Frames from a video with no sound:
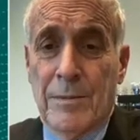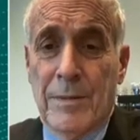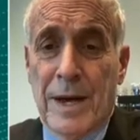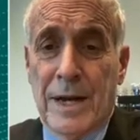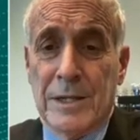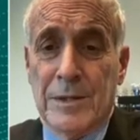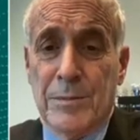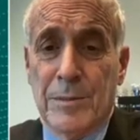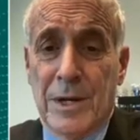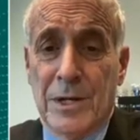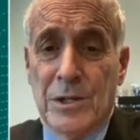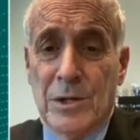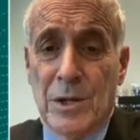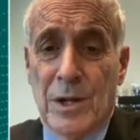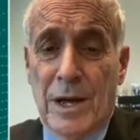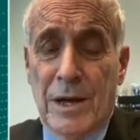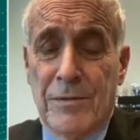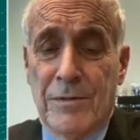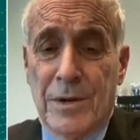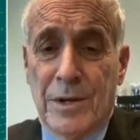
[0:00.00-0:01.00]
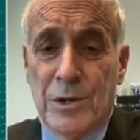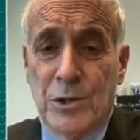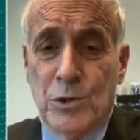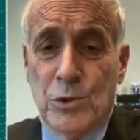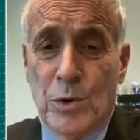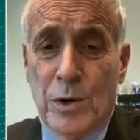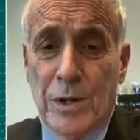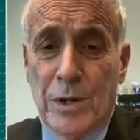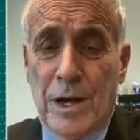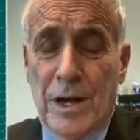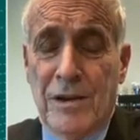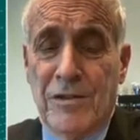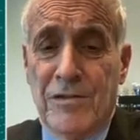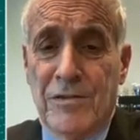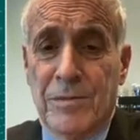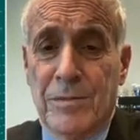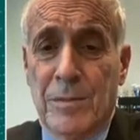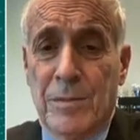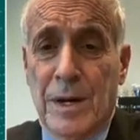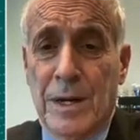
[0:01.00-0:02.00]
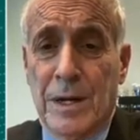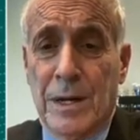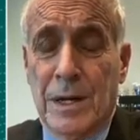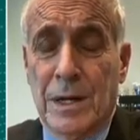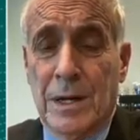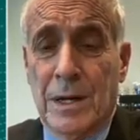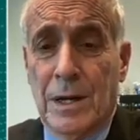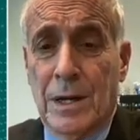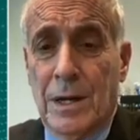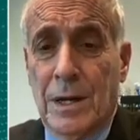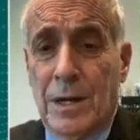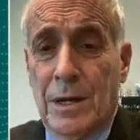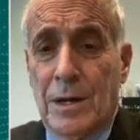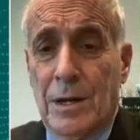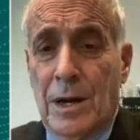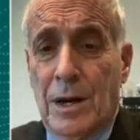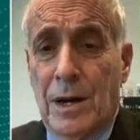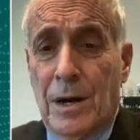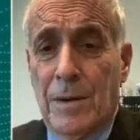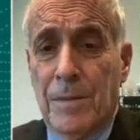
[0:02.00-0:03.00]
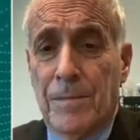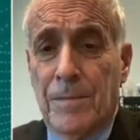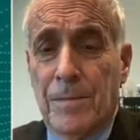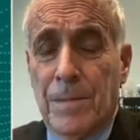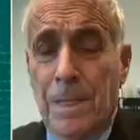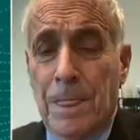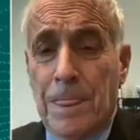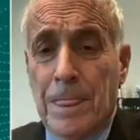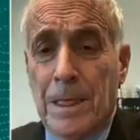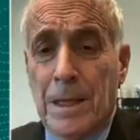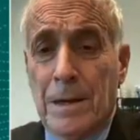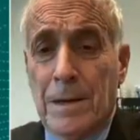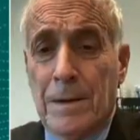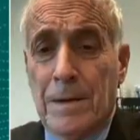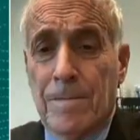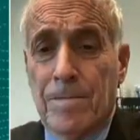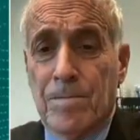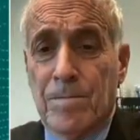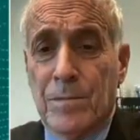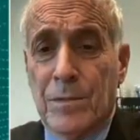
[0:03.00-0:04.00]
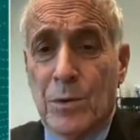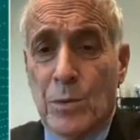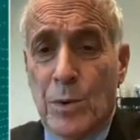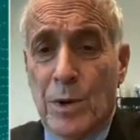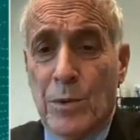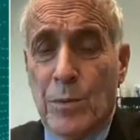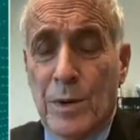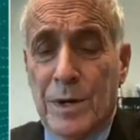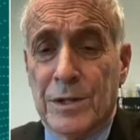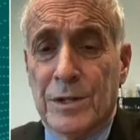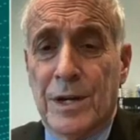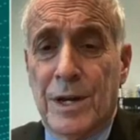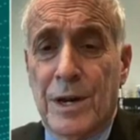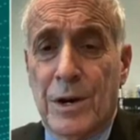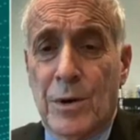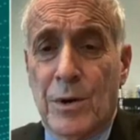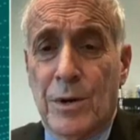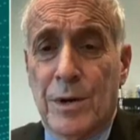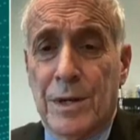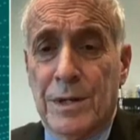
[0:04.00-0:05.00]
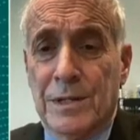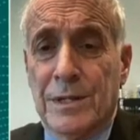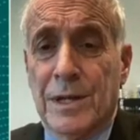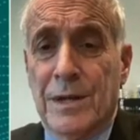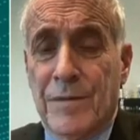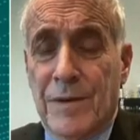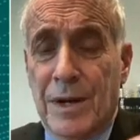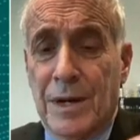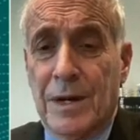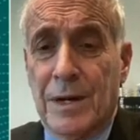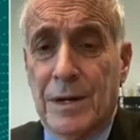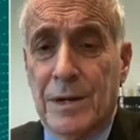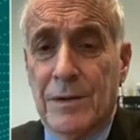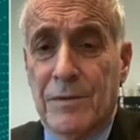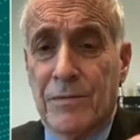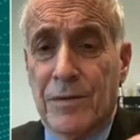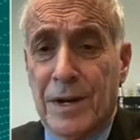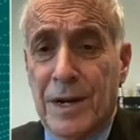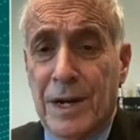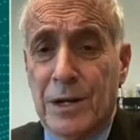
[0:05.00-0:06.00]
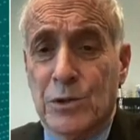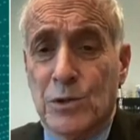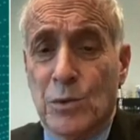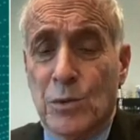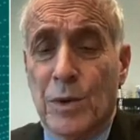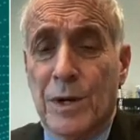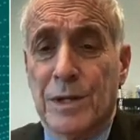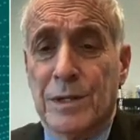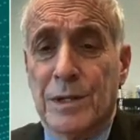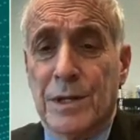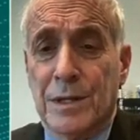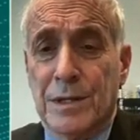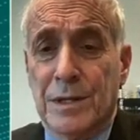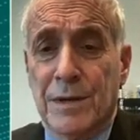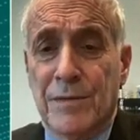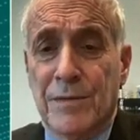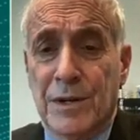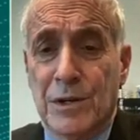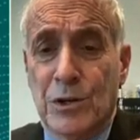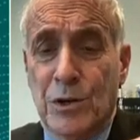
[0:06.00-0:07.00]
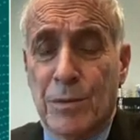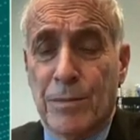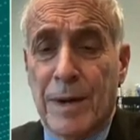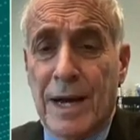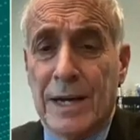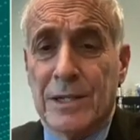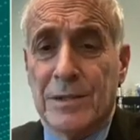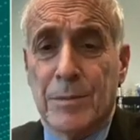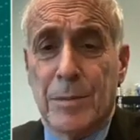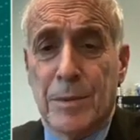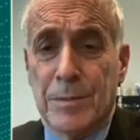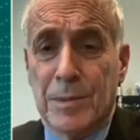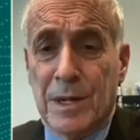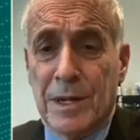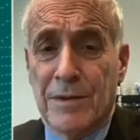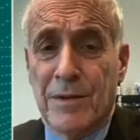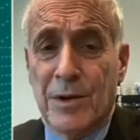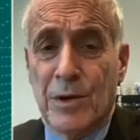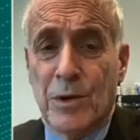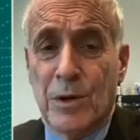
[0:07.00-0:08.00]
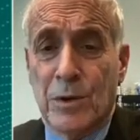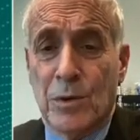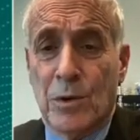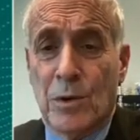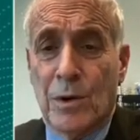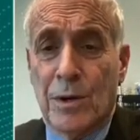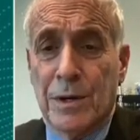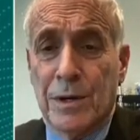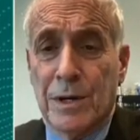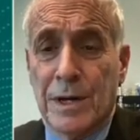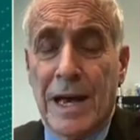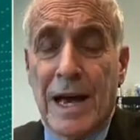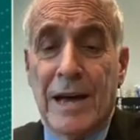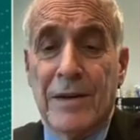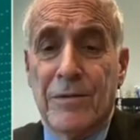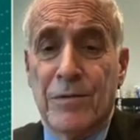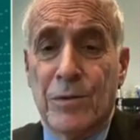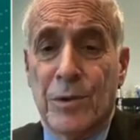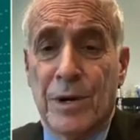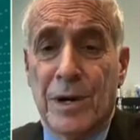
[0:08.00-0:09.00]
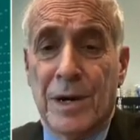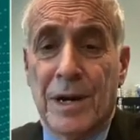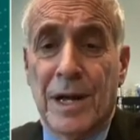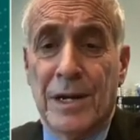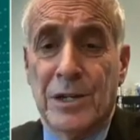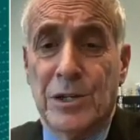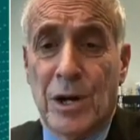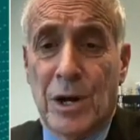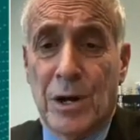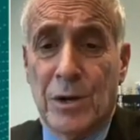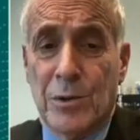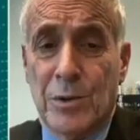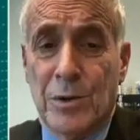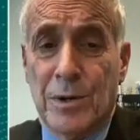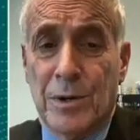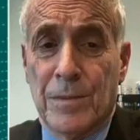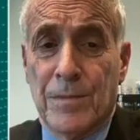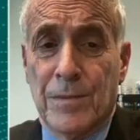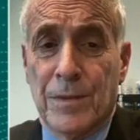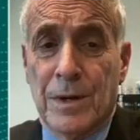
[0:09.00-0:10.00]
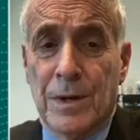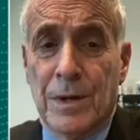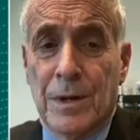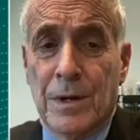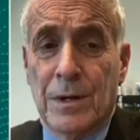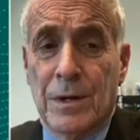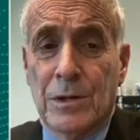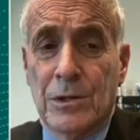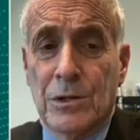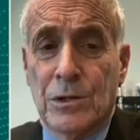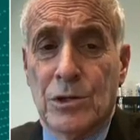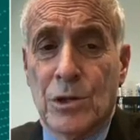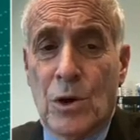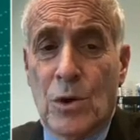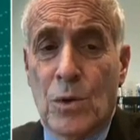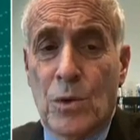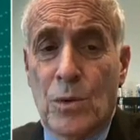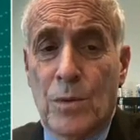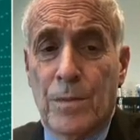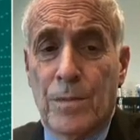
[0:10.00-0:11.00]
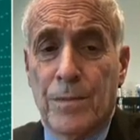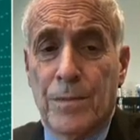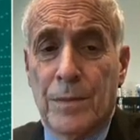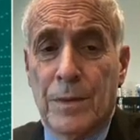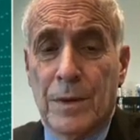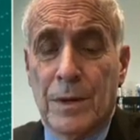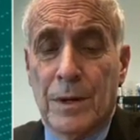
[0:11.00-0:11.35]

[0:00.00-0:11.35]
maximum age of life and enjoy life. But the real risk here is financial risk is living to your maximum, living on cat food at age 100. So